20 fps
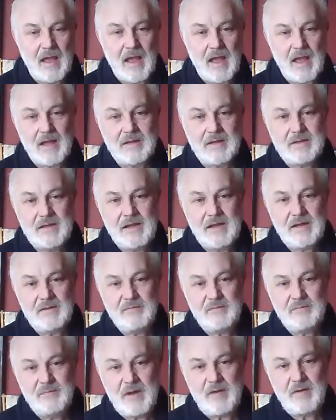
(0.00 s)
And in a
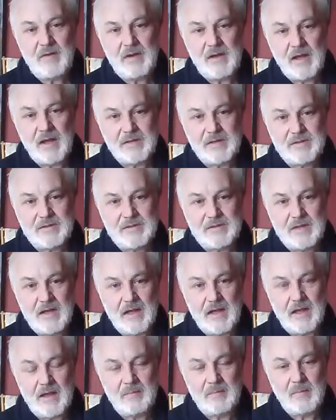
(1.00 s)
very nice,
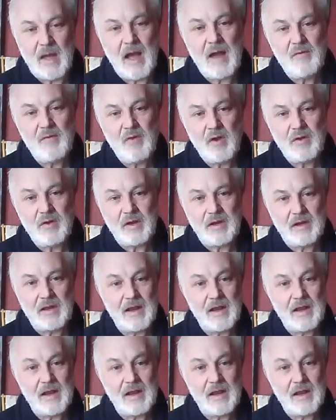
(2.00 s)
ironic,